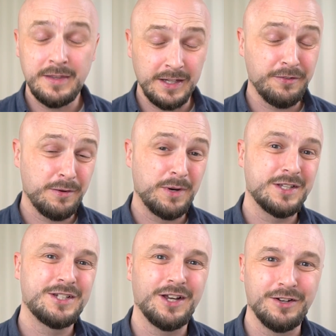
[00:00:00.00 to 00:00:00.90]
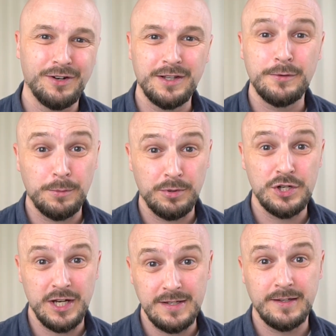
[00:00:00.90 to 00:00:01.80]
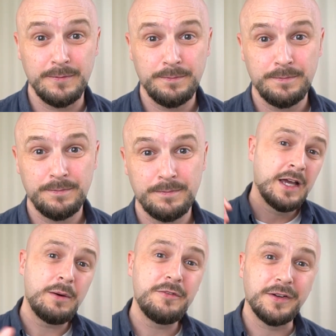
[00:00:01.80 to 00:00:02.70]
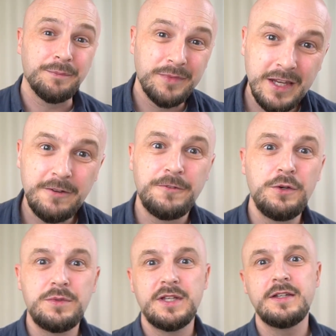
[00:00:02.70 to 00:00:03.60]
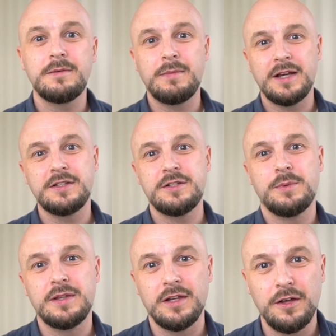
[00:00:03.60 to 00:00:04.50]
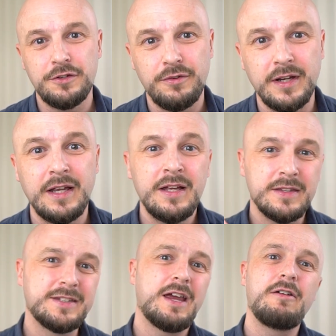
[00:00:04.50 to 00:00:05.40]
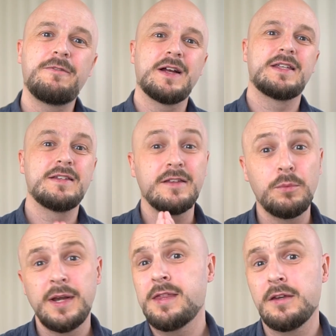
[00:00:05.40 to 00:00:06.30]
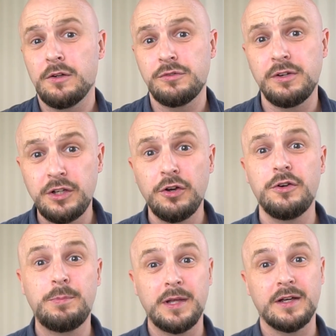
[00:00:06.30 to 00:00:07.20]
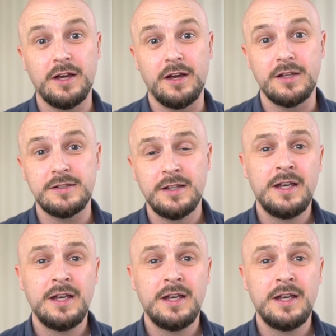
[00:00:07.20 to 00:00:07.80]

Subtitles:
Thank you very much, I really do appreciate it. However, if you did manage to win the lottery, the scary fact is that winning the lottery could be a curse.